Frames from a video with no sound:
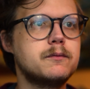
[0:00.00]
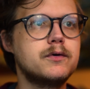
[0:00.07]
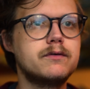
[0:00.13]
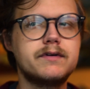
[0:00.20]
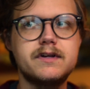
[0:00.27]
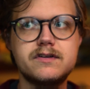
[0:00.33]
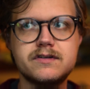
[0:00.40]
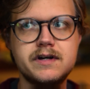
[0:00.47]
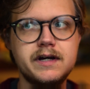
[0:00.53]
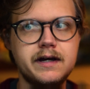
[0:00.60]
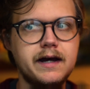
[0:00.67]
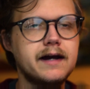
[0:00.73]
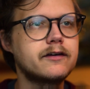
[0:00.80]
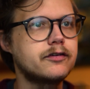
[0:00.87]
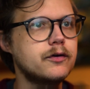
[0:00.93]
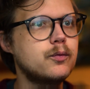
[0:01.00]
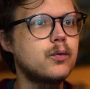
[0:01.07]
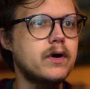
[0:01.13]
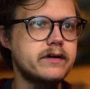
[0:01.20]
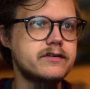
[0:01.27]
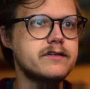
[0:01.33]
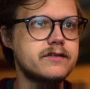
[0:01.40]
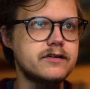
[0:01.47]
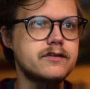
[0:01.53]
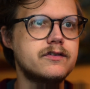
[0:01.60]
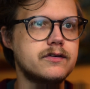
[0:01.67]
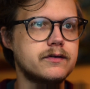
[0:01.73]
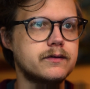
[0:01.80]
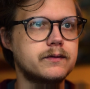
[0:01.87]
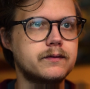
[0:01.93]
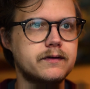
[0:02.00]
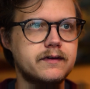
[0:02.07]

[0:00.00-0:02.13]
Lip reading: movies actually wanted to do.